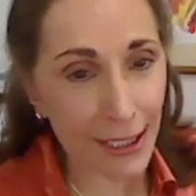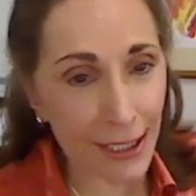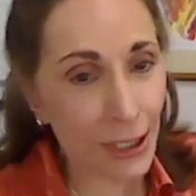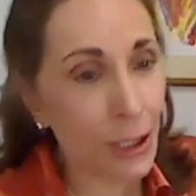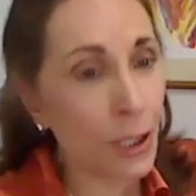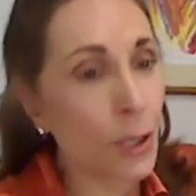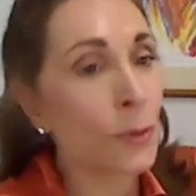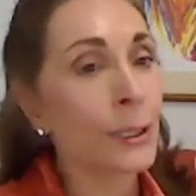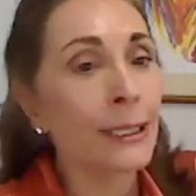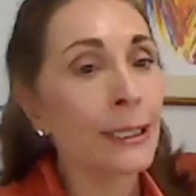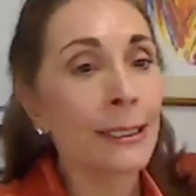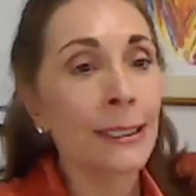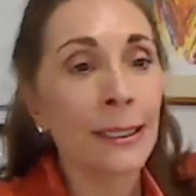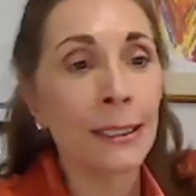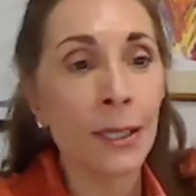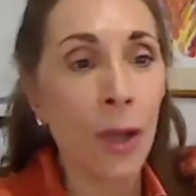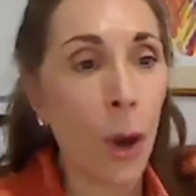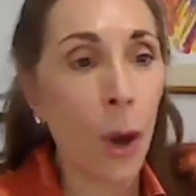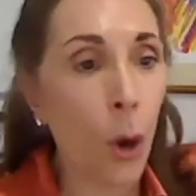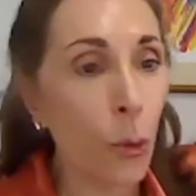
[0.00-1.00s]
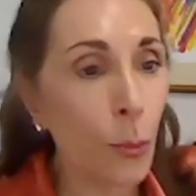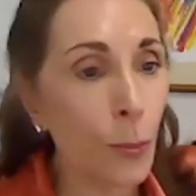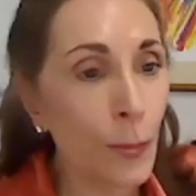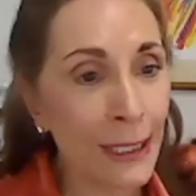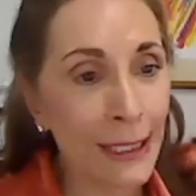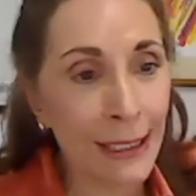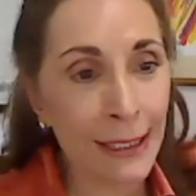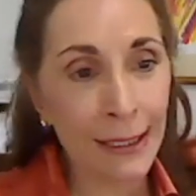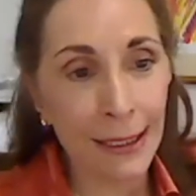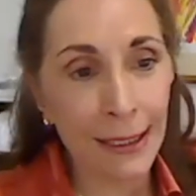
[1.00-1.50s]
You know, in an
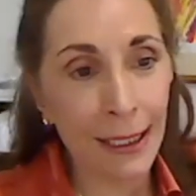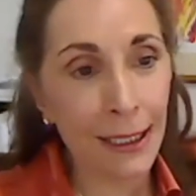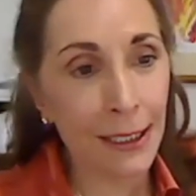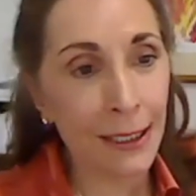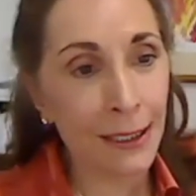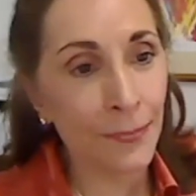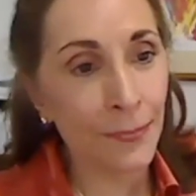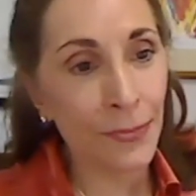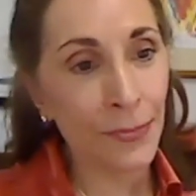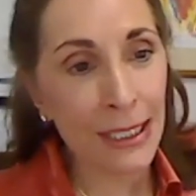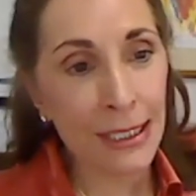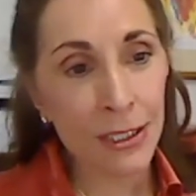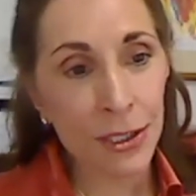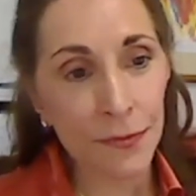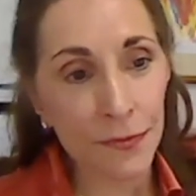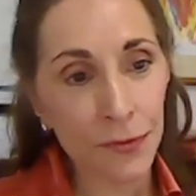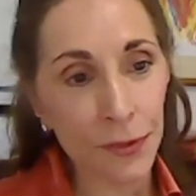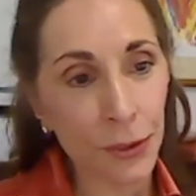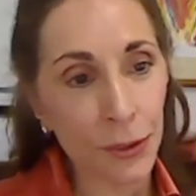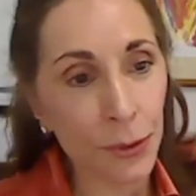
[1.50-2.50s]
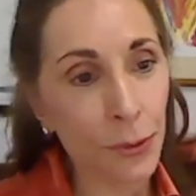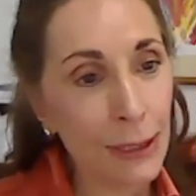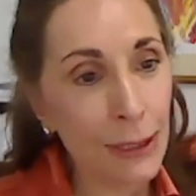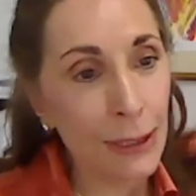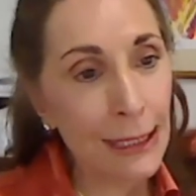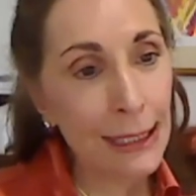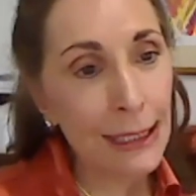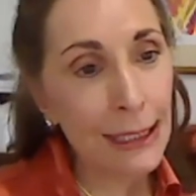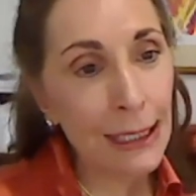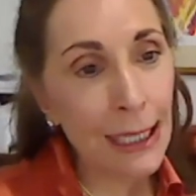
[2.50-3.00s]
open interview,
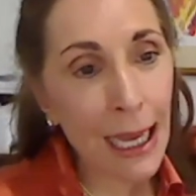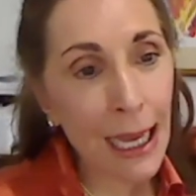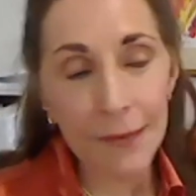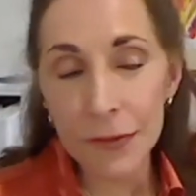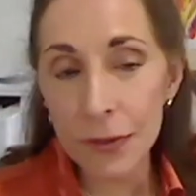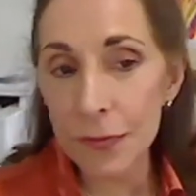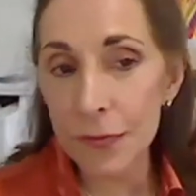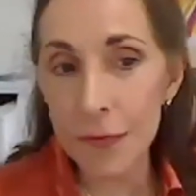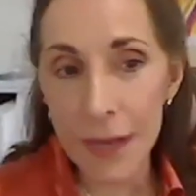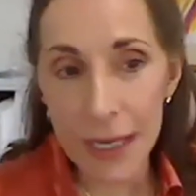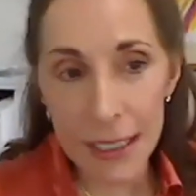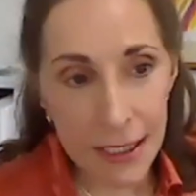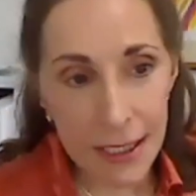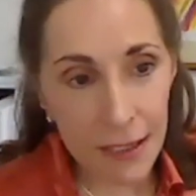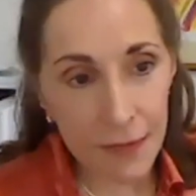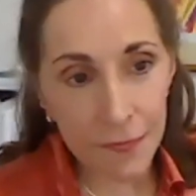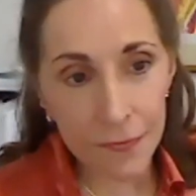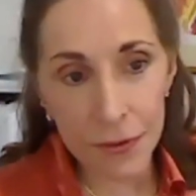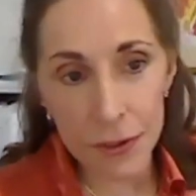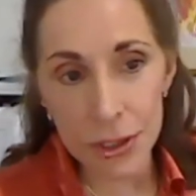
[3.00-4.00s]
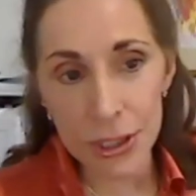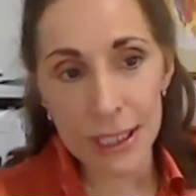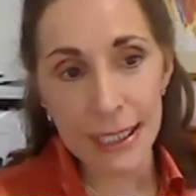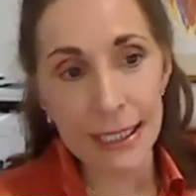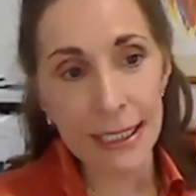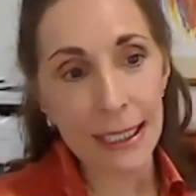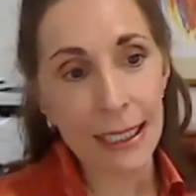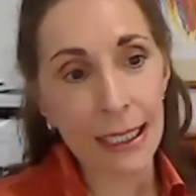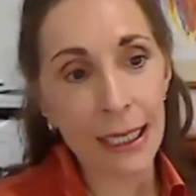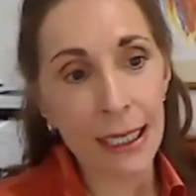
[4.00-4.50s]
have you faced
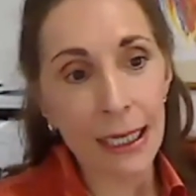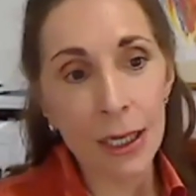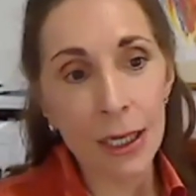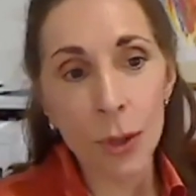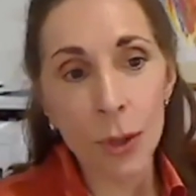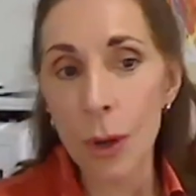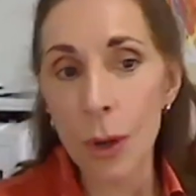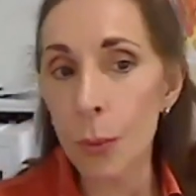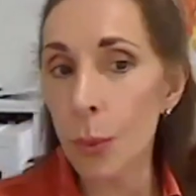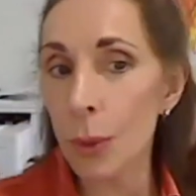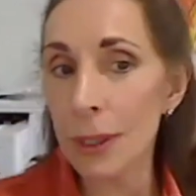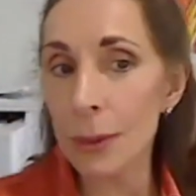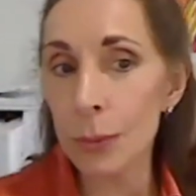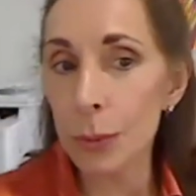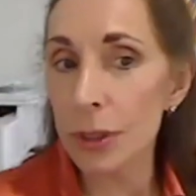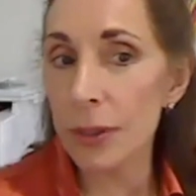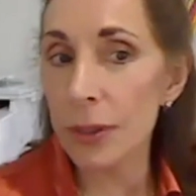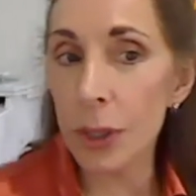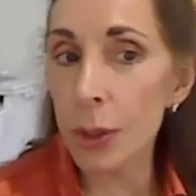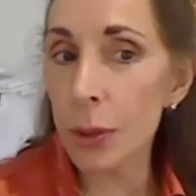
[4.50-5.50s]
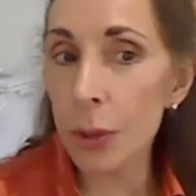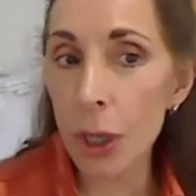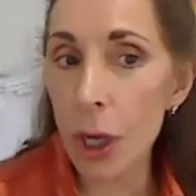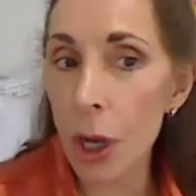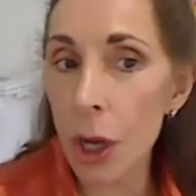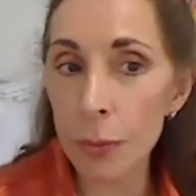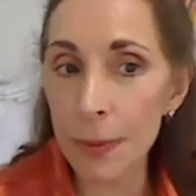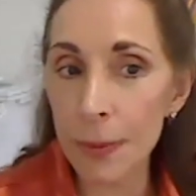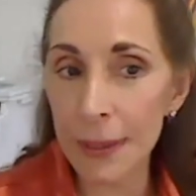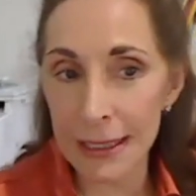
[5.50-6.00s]
adversity? Well, what were your
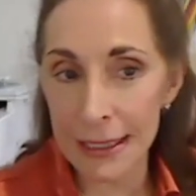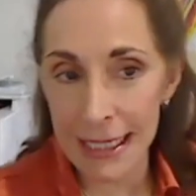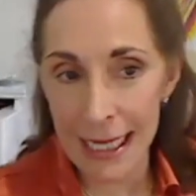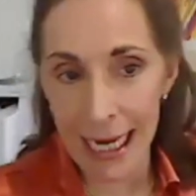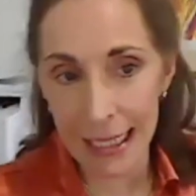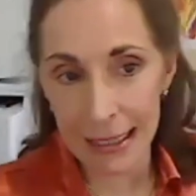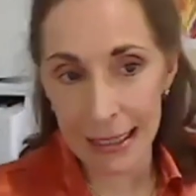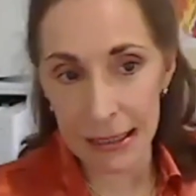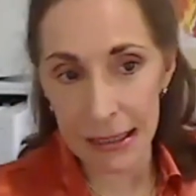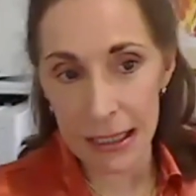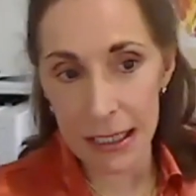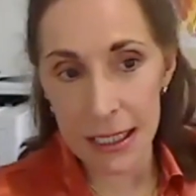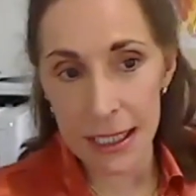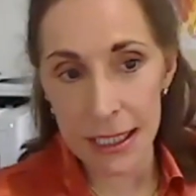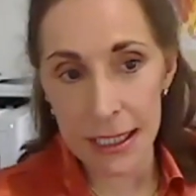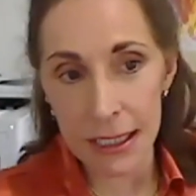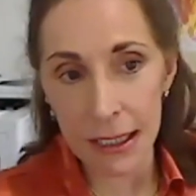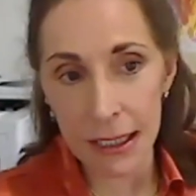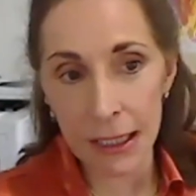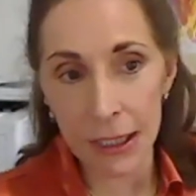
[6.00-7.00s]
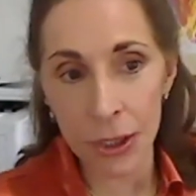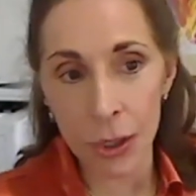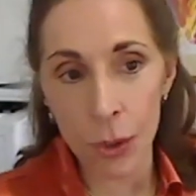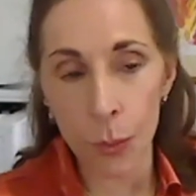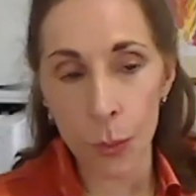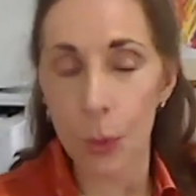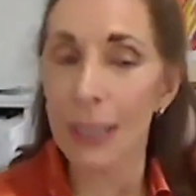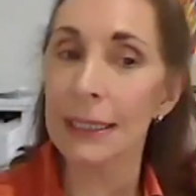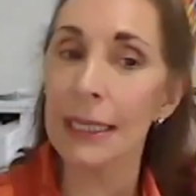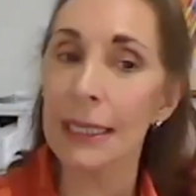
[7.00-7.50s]
coping tactics? You know,
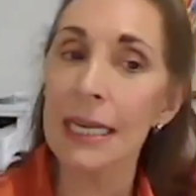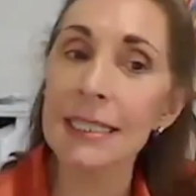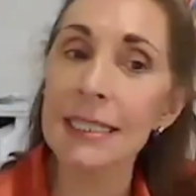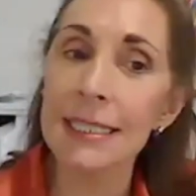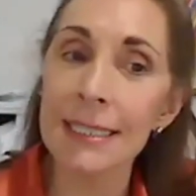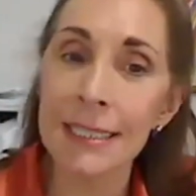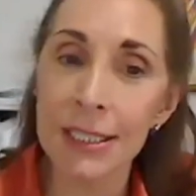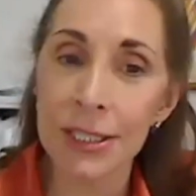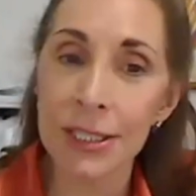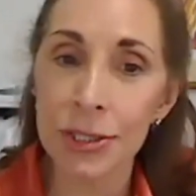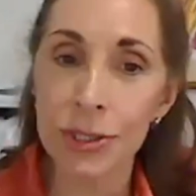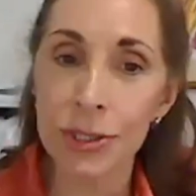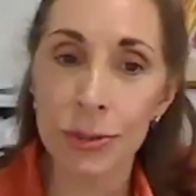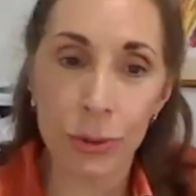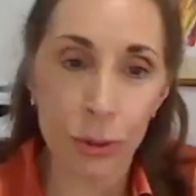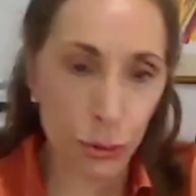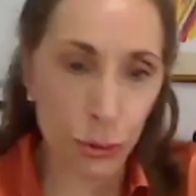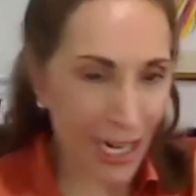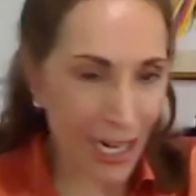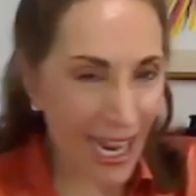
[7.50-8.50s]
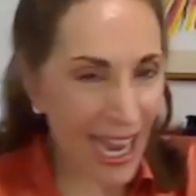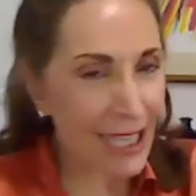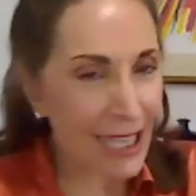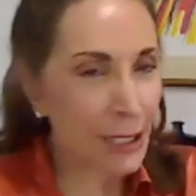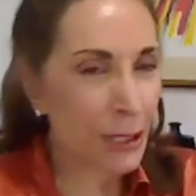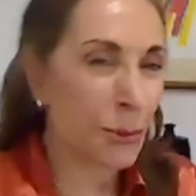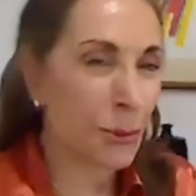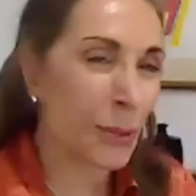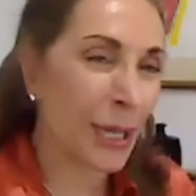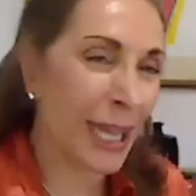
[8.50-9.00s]
what lessons did you learn? How do
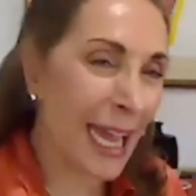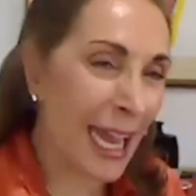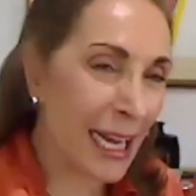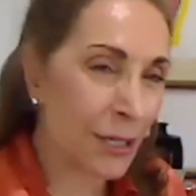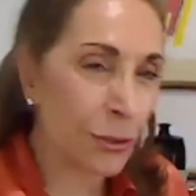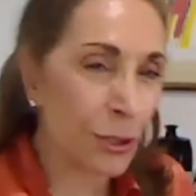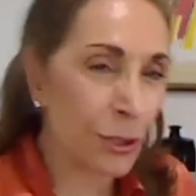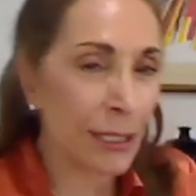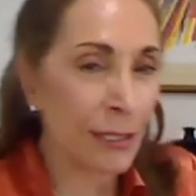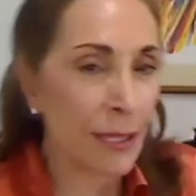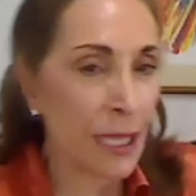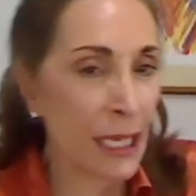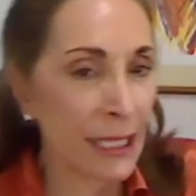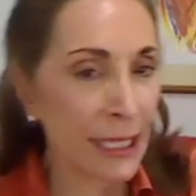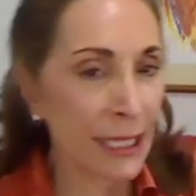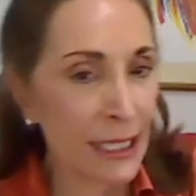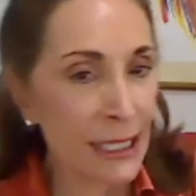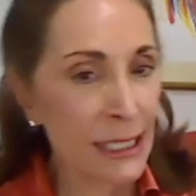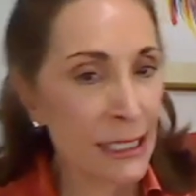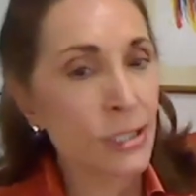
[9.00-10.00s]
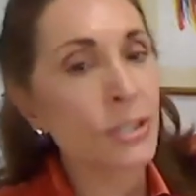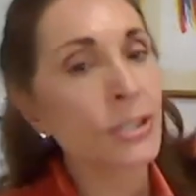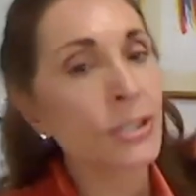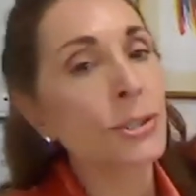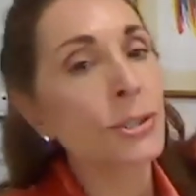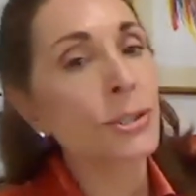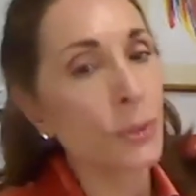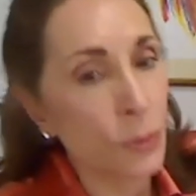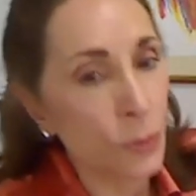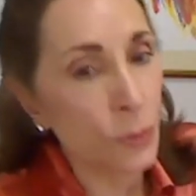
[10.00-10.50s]
you carry that
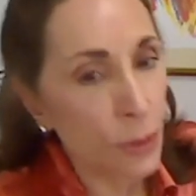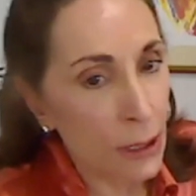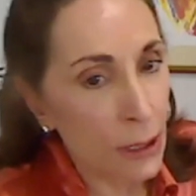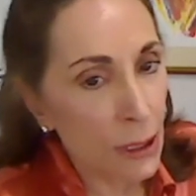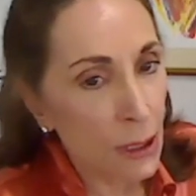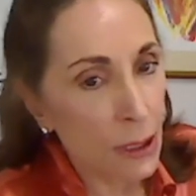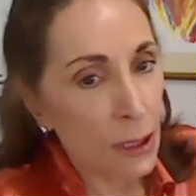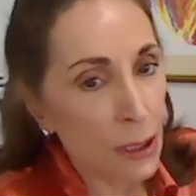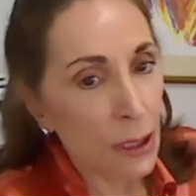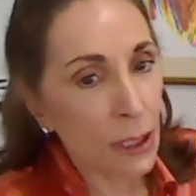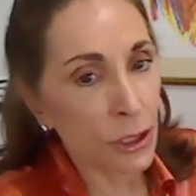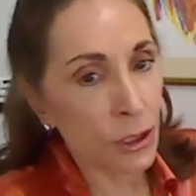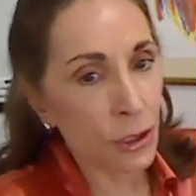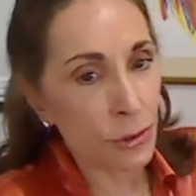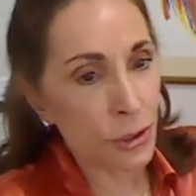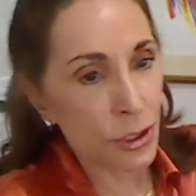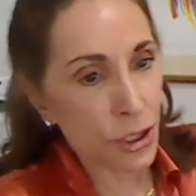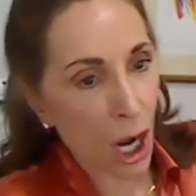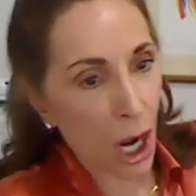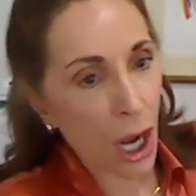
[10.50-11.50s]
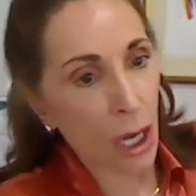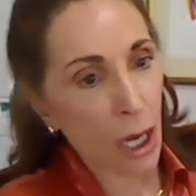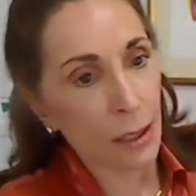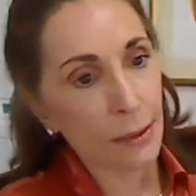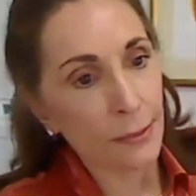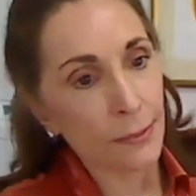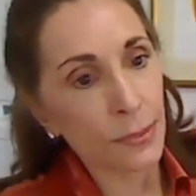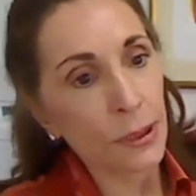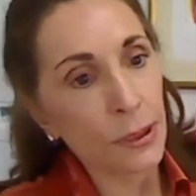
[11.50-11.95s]
into a new job?